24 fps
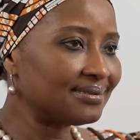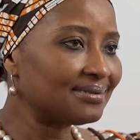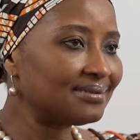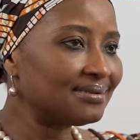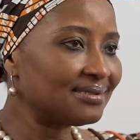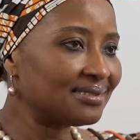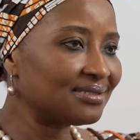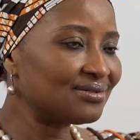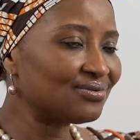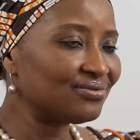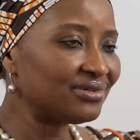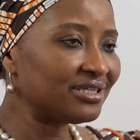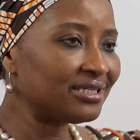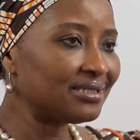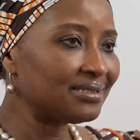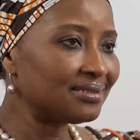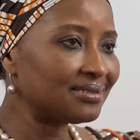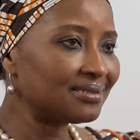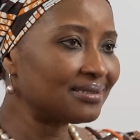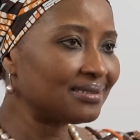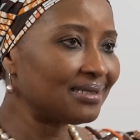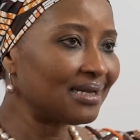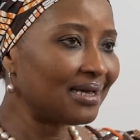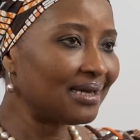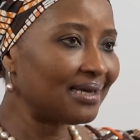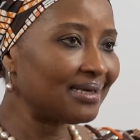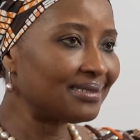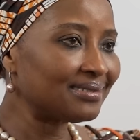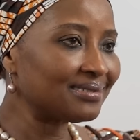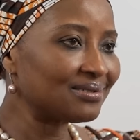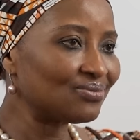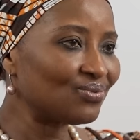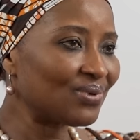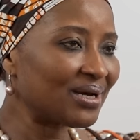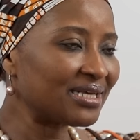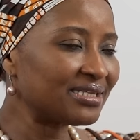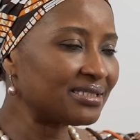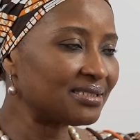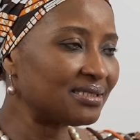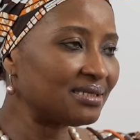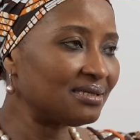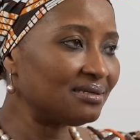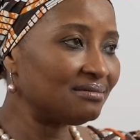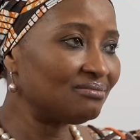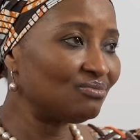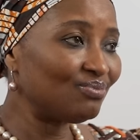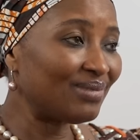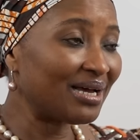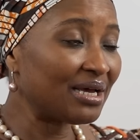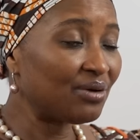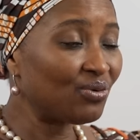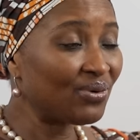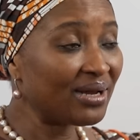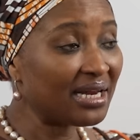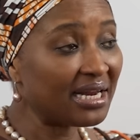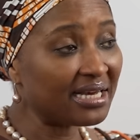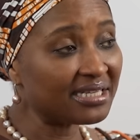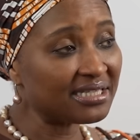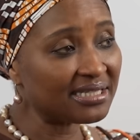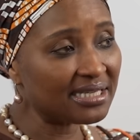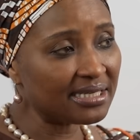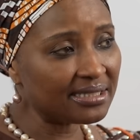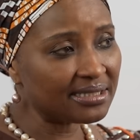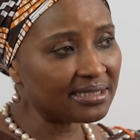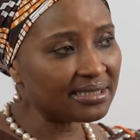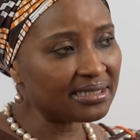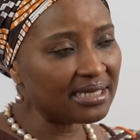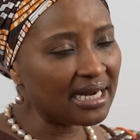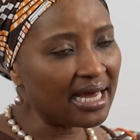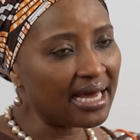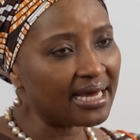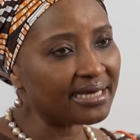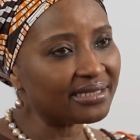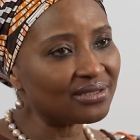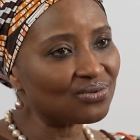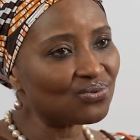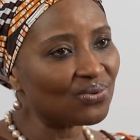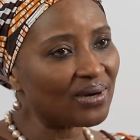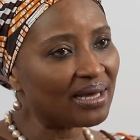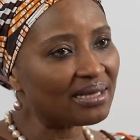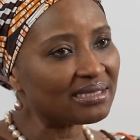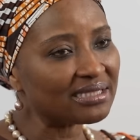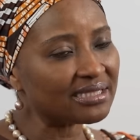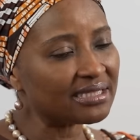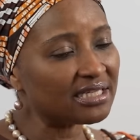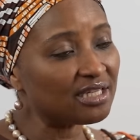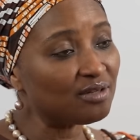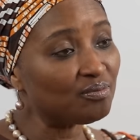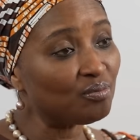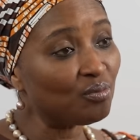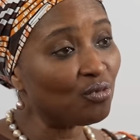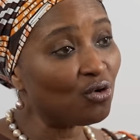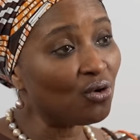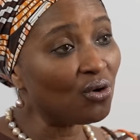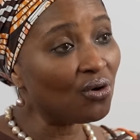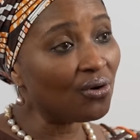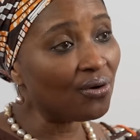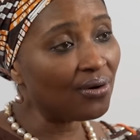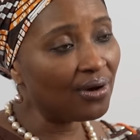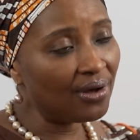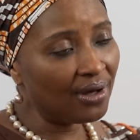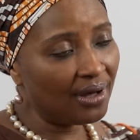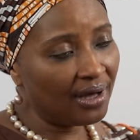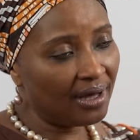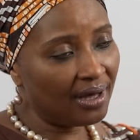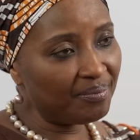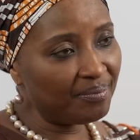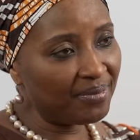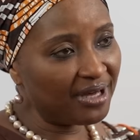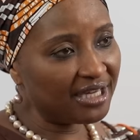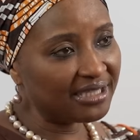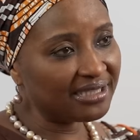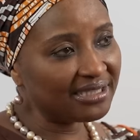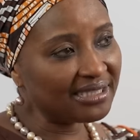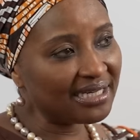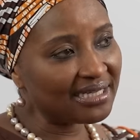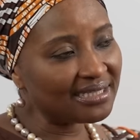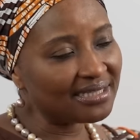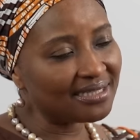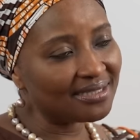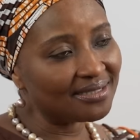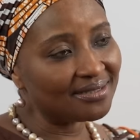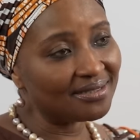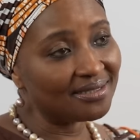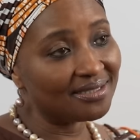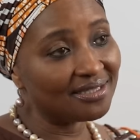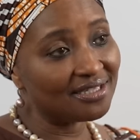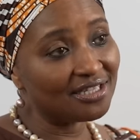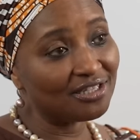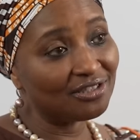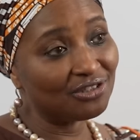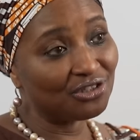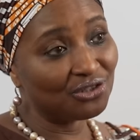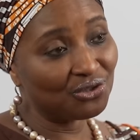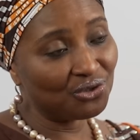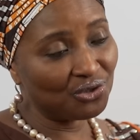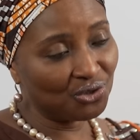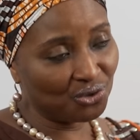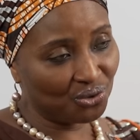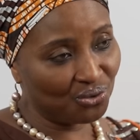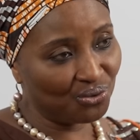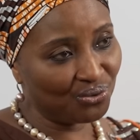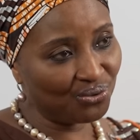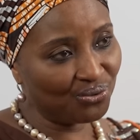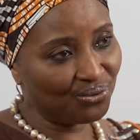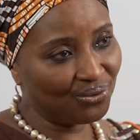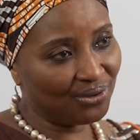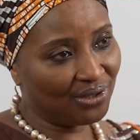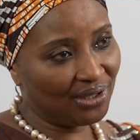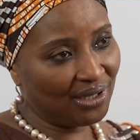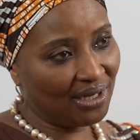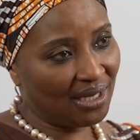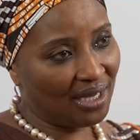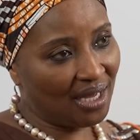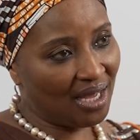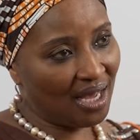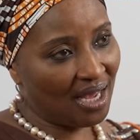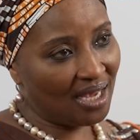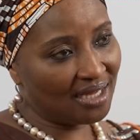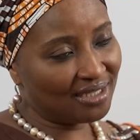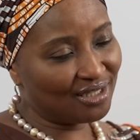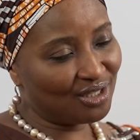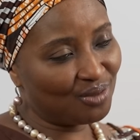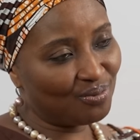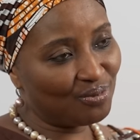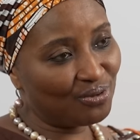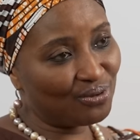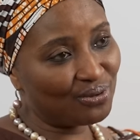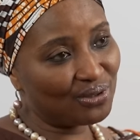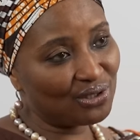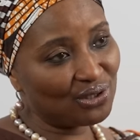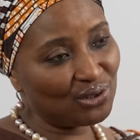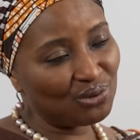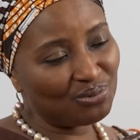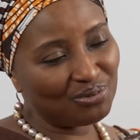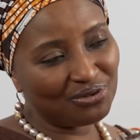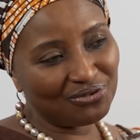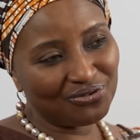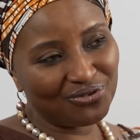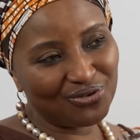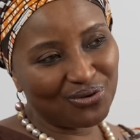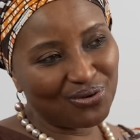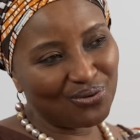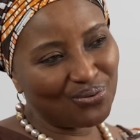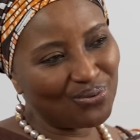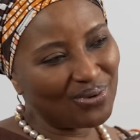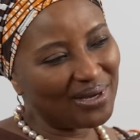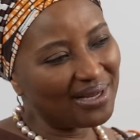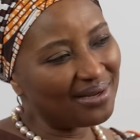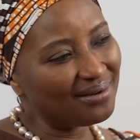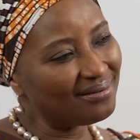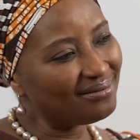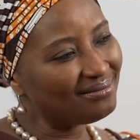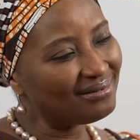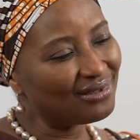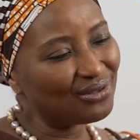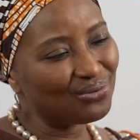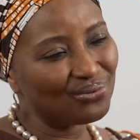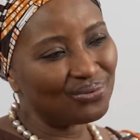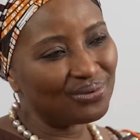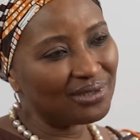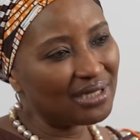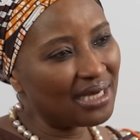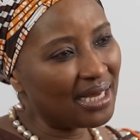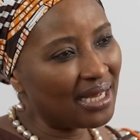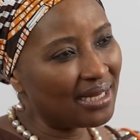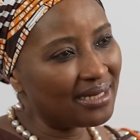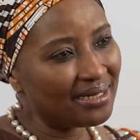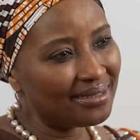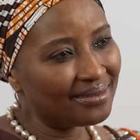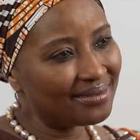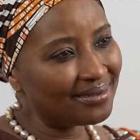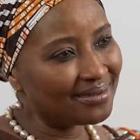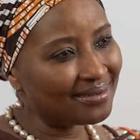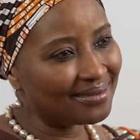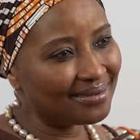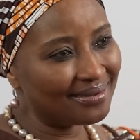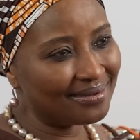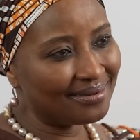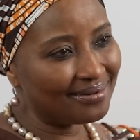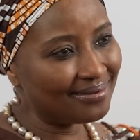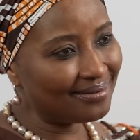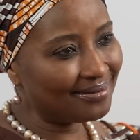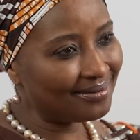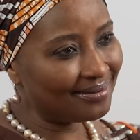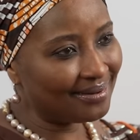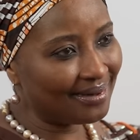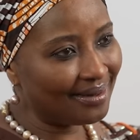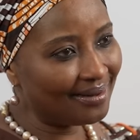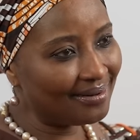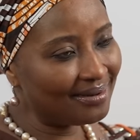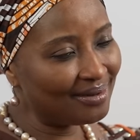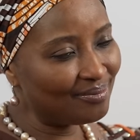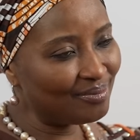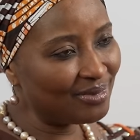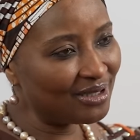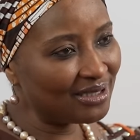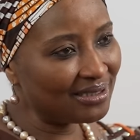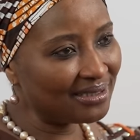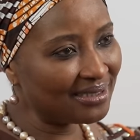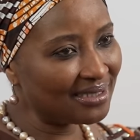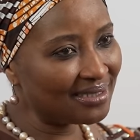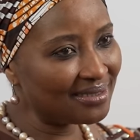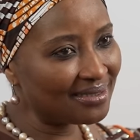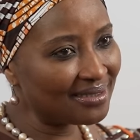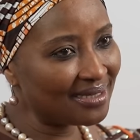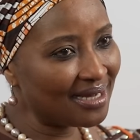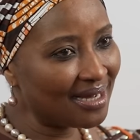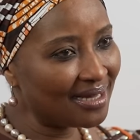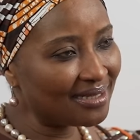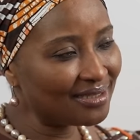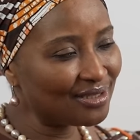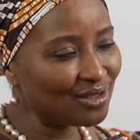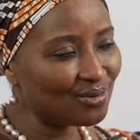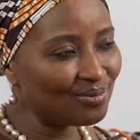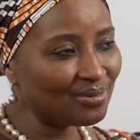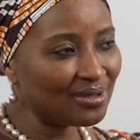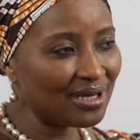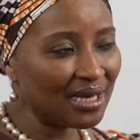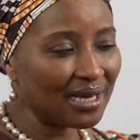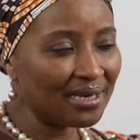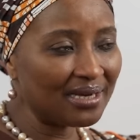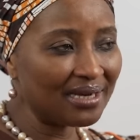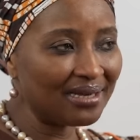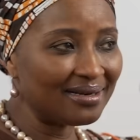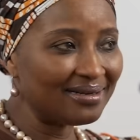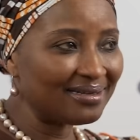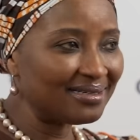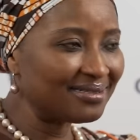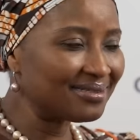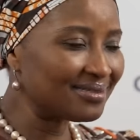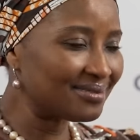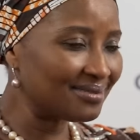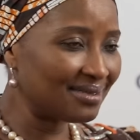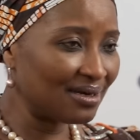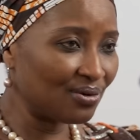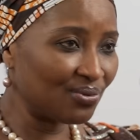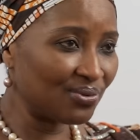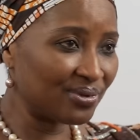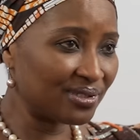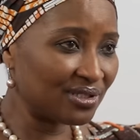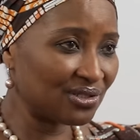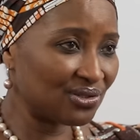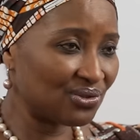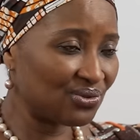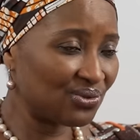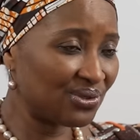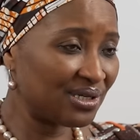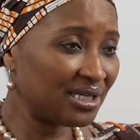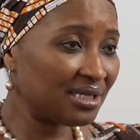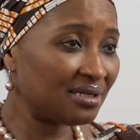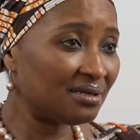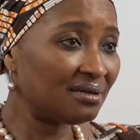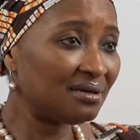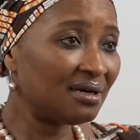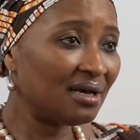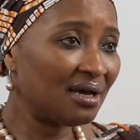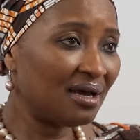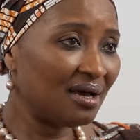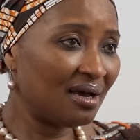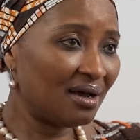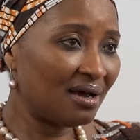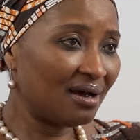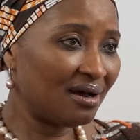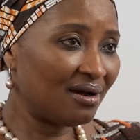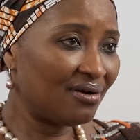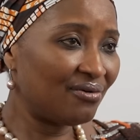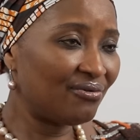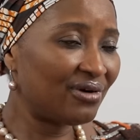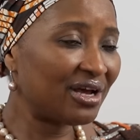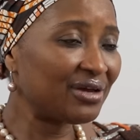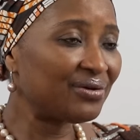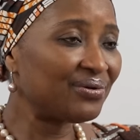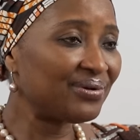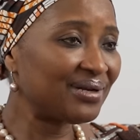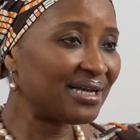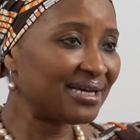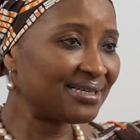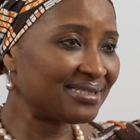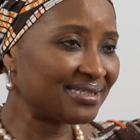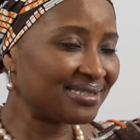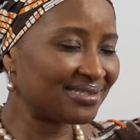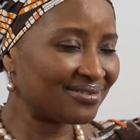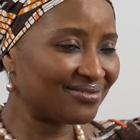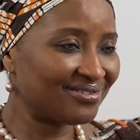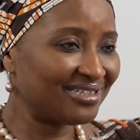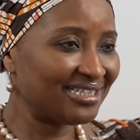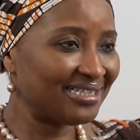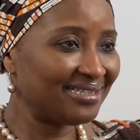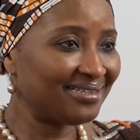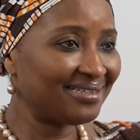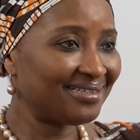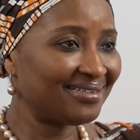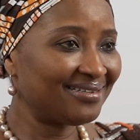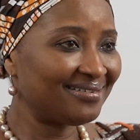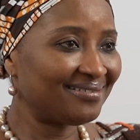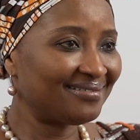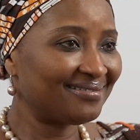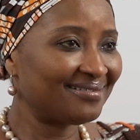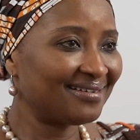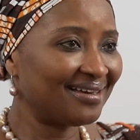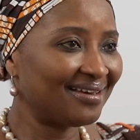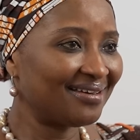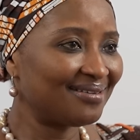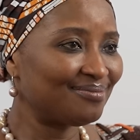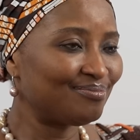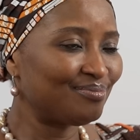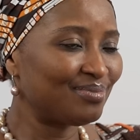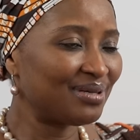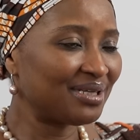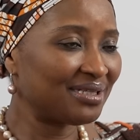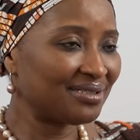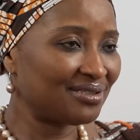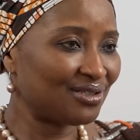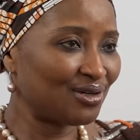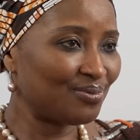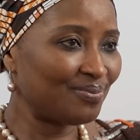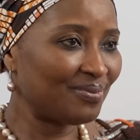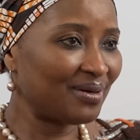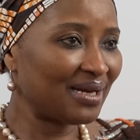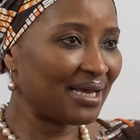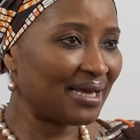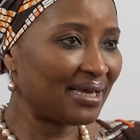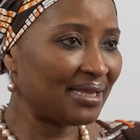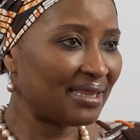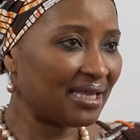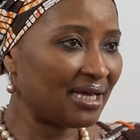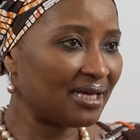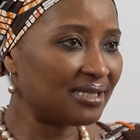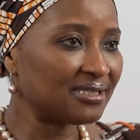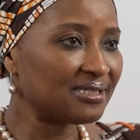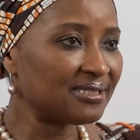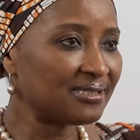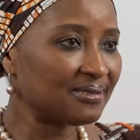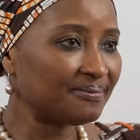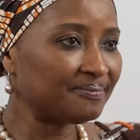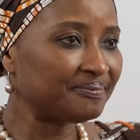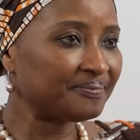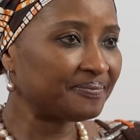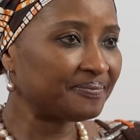It's really slight. We're seeing, by when I say slight, we're seeing more patients in stage two, as opposed to before when you would hardly see any patients. It had to be an elite that was doing uh, regular screening and picked up like that.